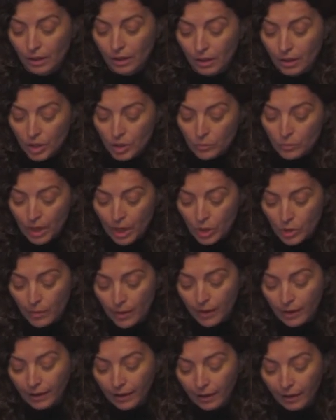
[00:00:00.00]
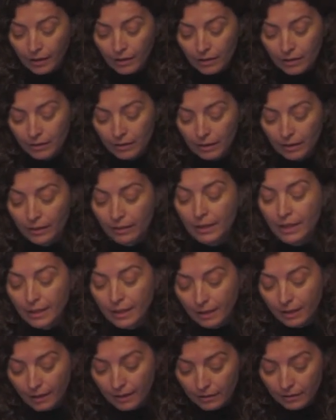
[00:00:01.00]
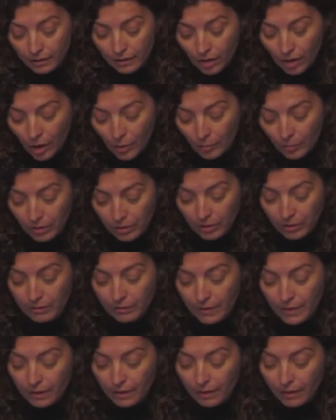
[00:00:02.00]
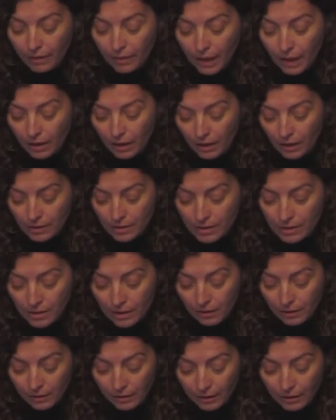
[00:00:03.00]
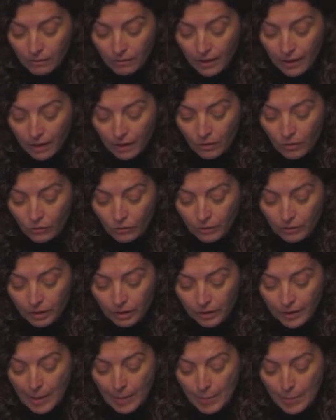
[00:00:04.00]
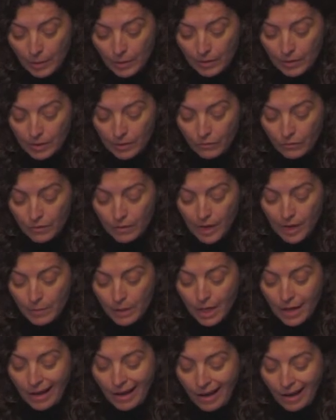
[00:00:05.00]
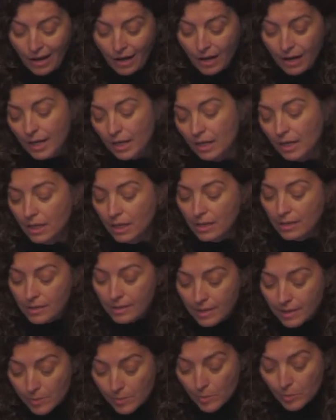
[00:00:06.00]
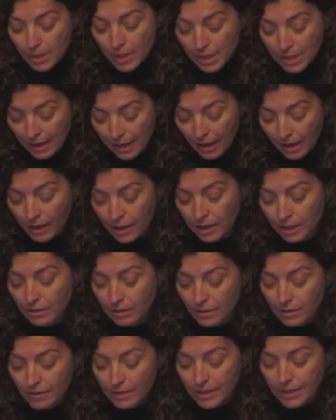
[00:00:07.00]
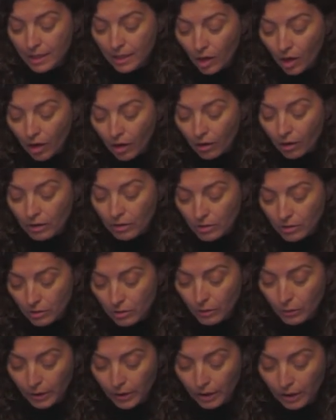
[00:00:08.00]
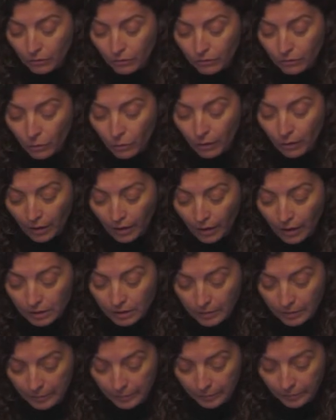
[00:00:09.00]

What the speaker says: His brushback hair, thinning at the top, very thick and distinctly gray over the temples, framed a high, deeply lined, scarred-looking forehead.